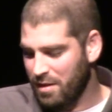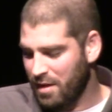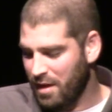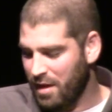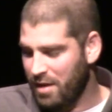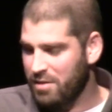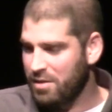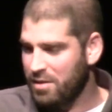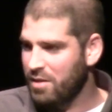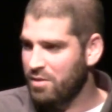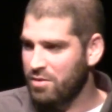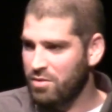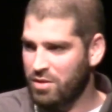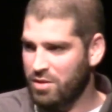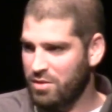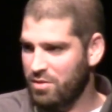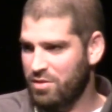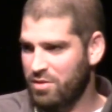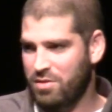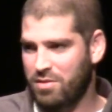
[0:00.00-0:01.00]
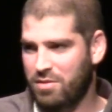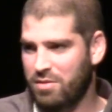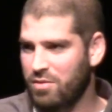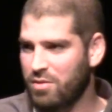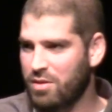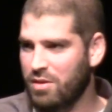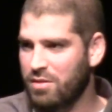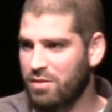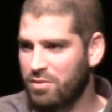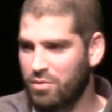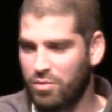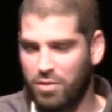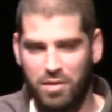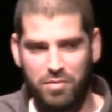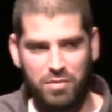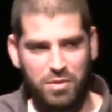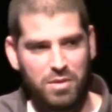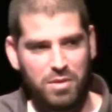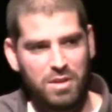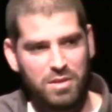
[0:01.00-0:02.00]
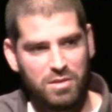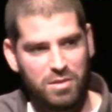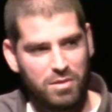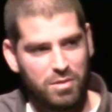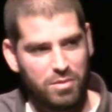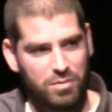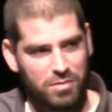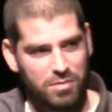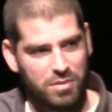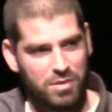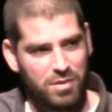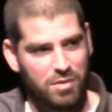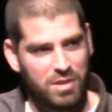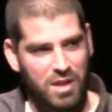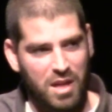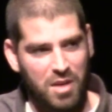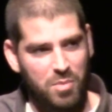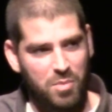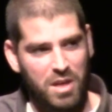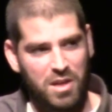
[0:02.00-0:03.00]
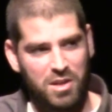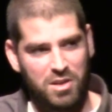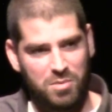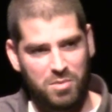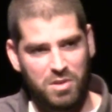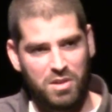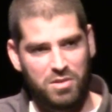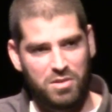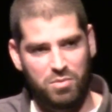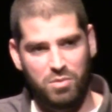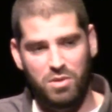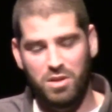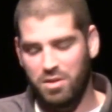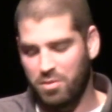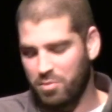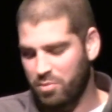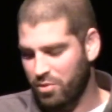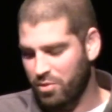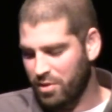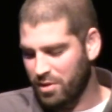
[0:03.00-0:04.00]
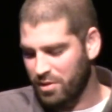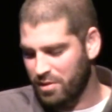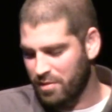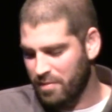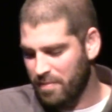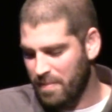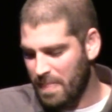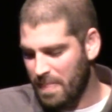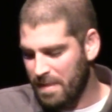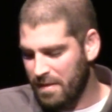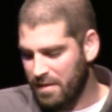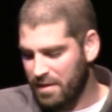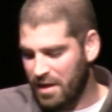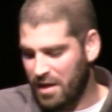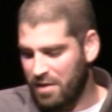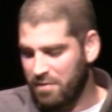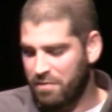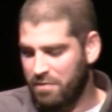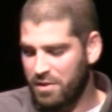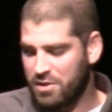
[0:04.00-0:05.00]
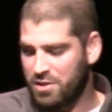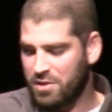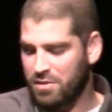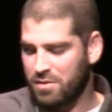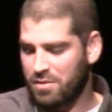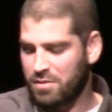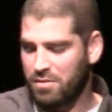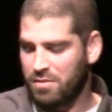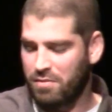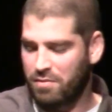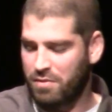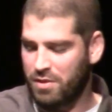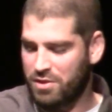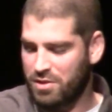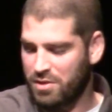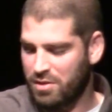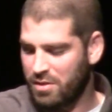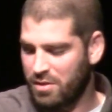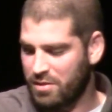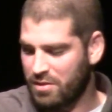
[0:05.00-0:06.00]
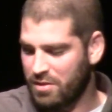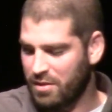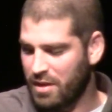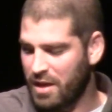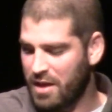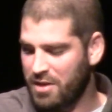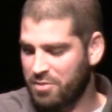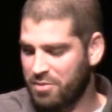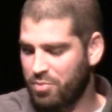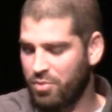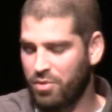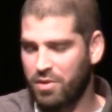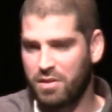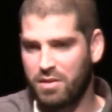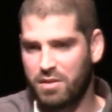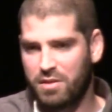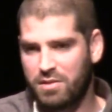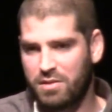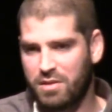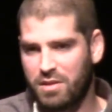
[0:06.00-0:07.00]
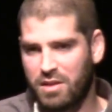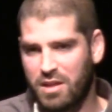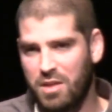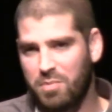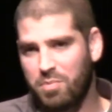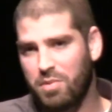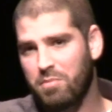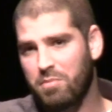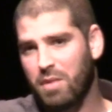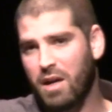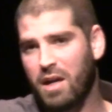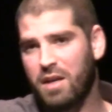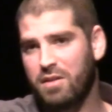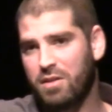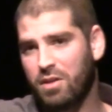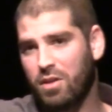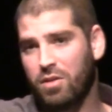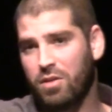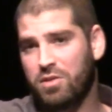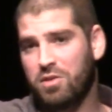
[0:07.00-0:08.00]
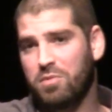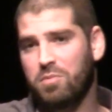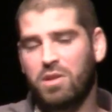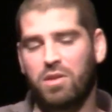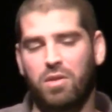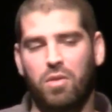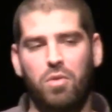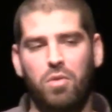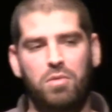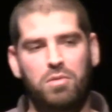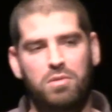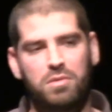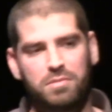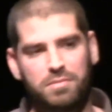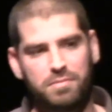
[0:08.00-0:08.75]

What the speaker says: And then you can do whatever you need to do. So time management is really important. And vision. Vision is the last point, is to keep in mind the ultimate goal.